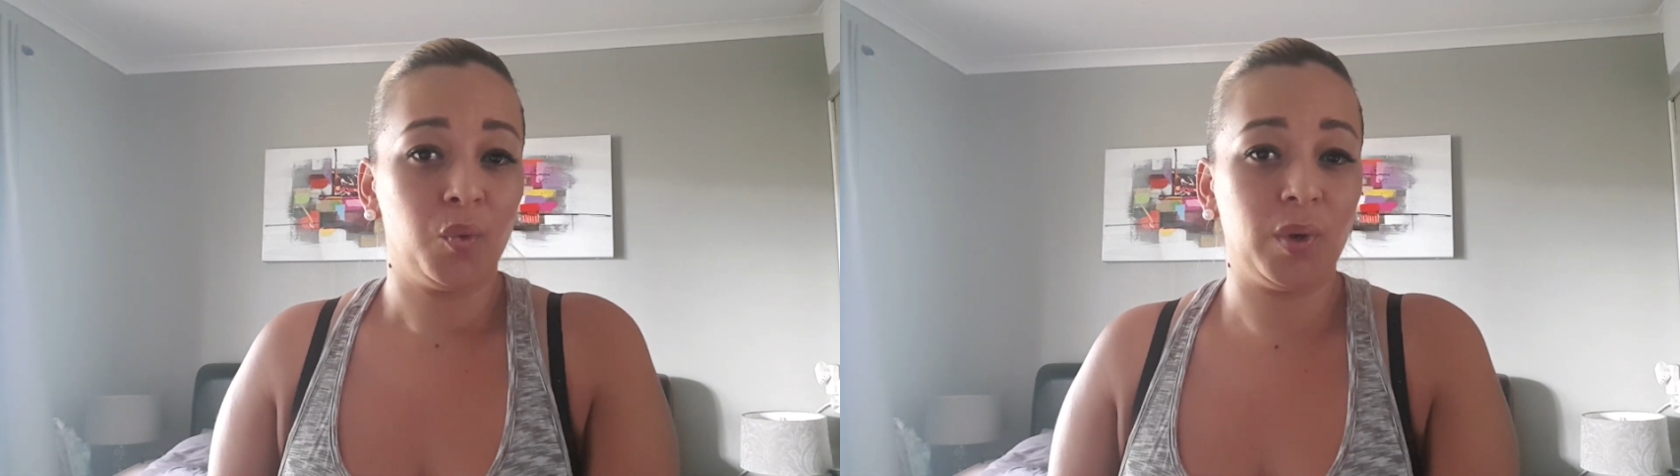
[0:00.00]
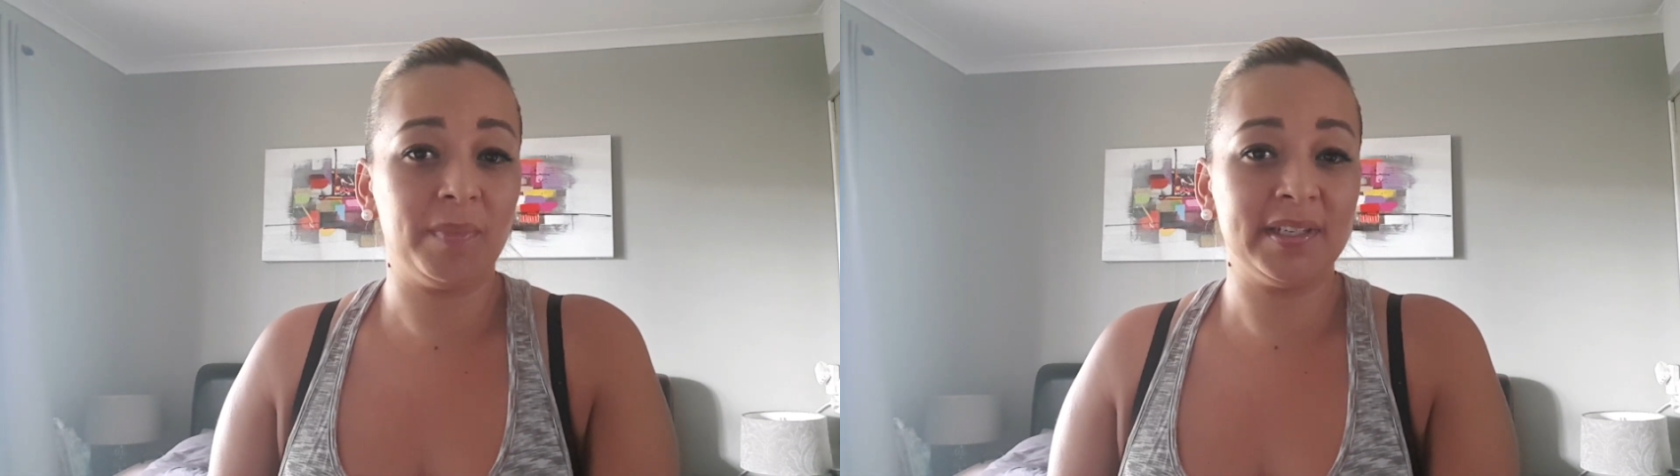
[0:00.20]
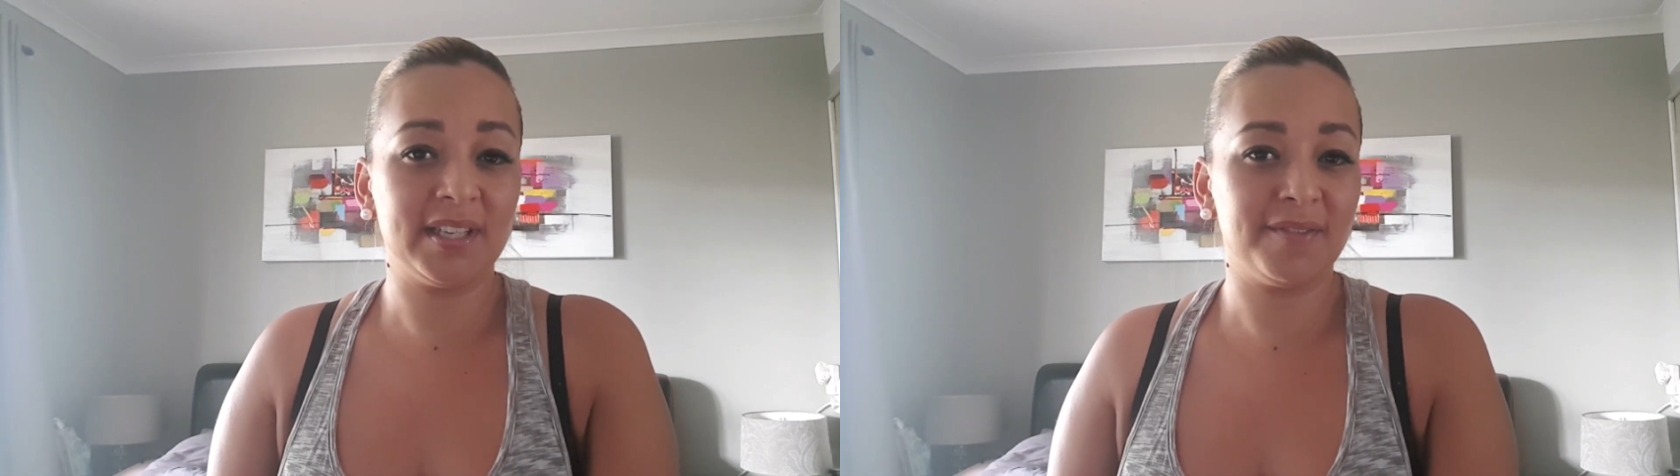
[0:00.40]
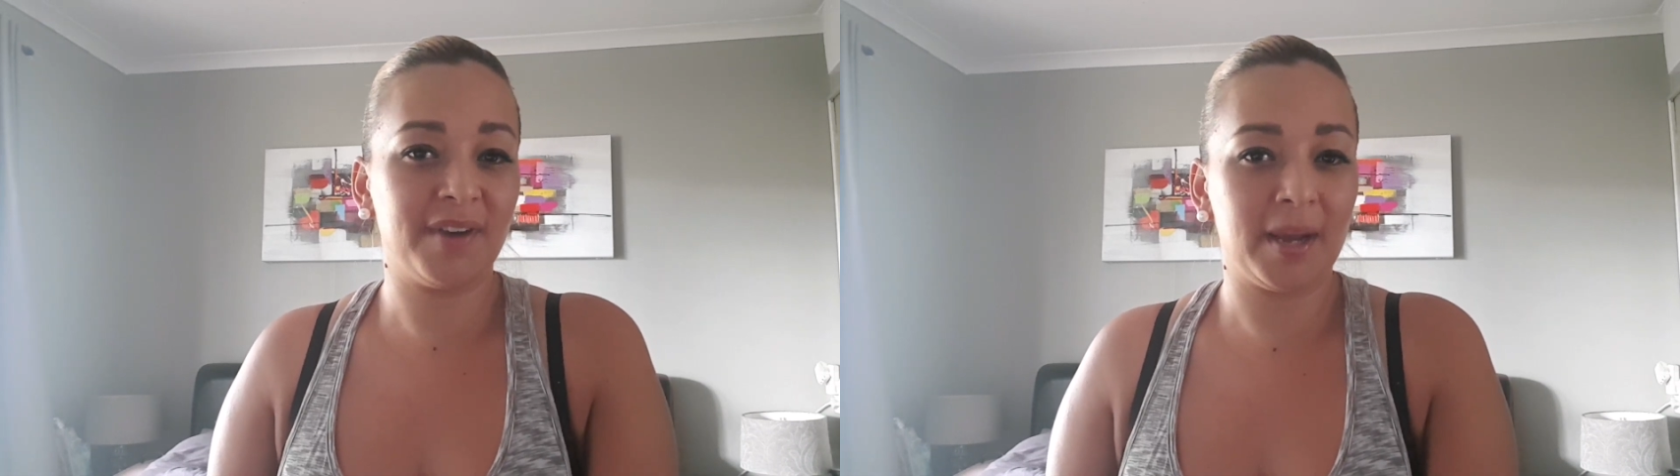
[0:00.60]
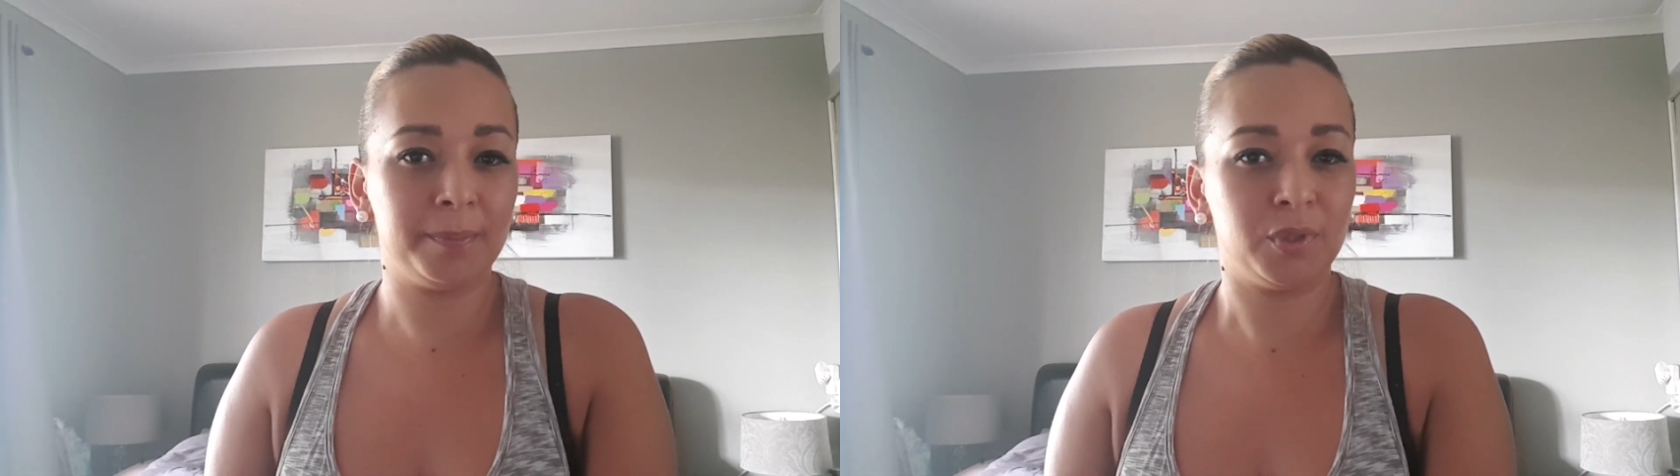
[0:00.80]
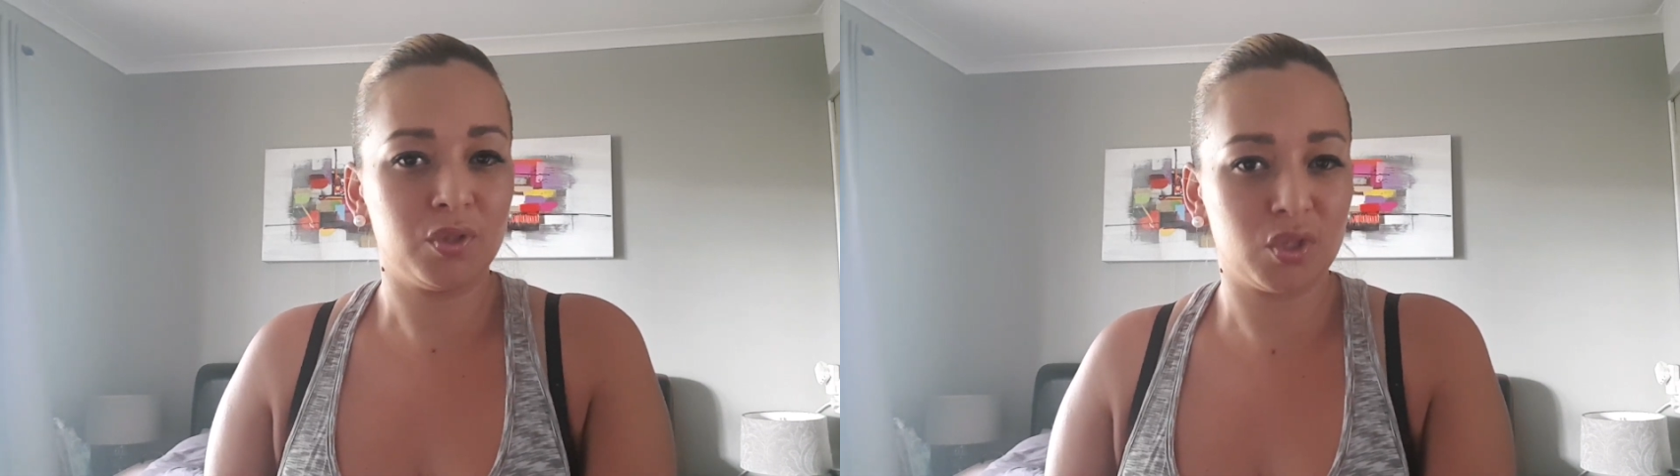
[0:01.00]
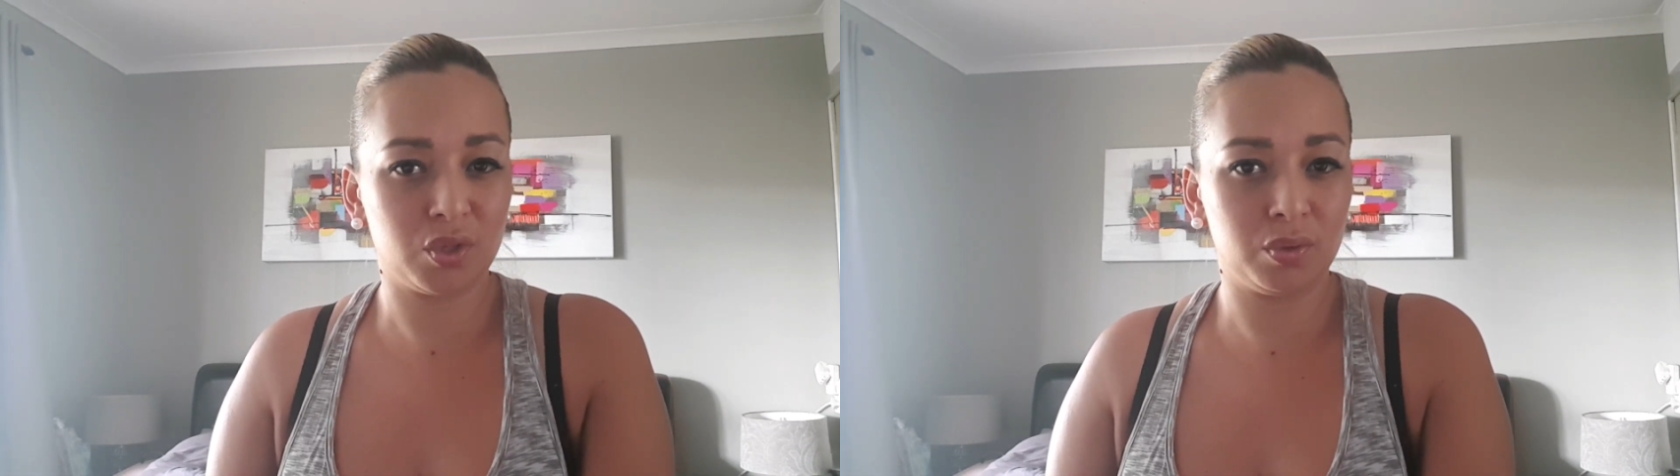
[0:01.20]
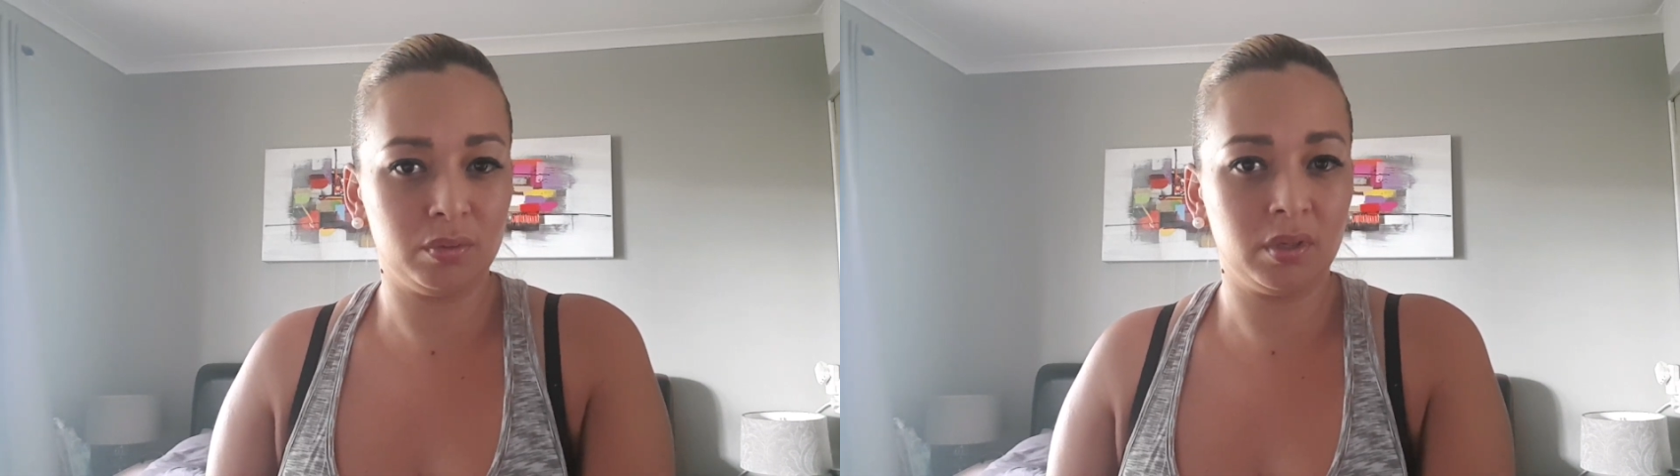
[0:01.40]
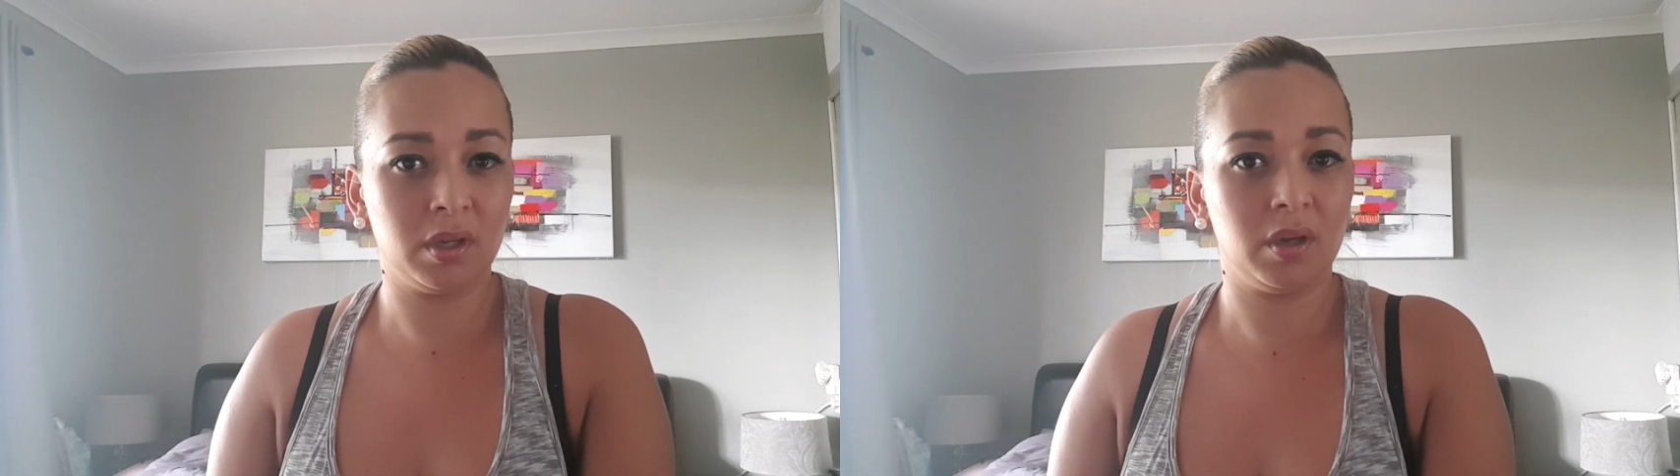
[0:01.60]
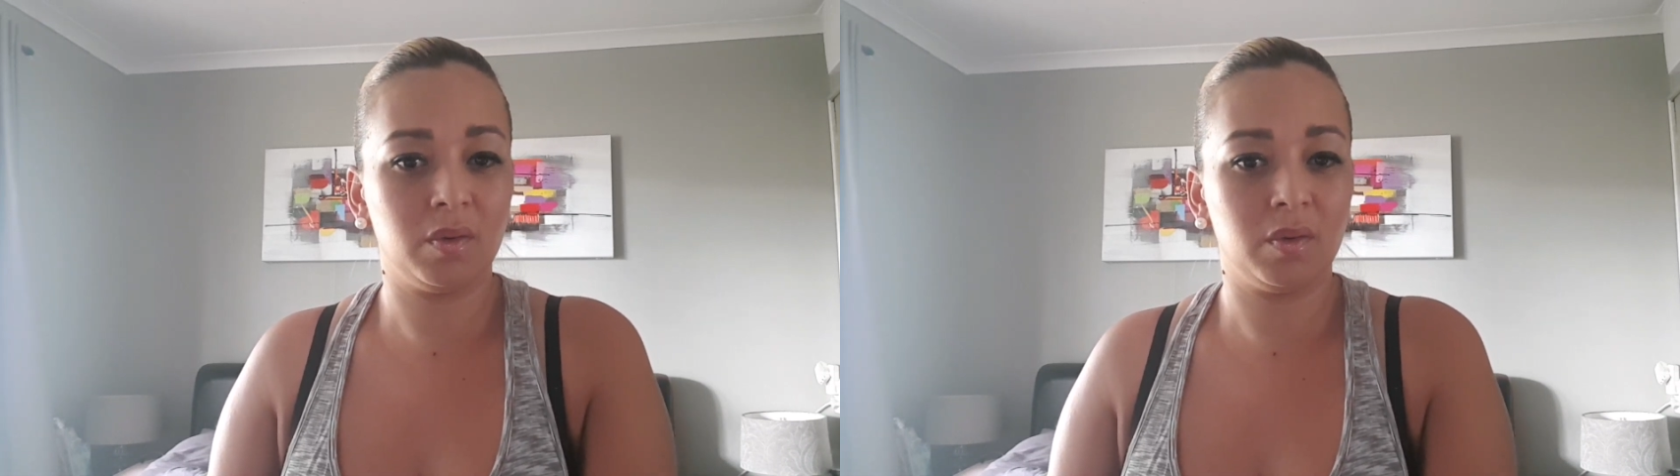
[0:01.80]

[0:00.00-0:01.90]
women give up too soon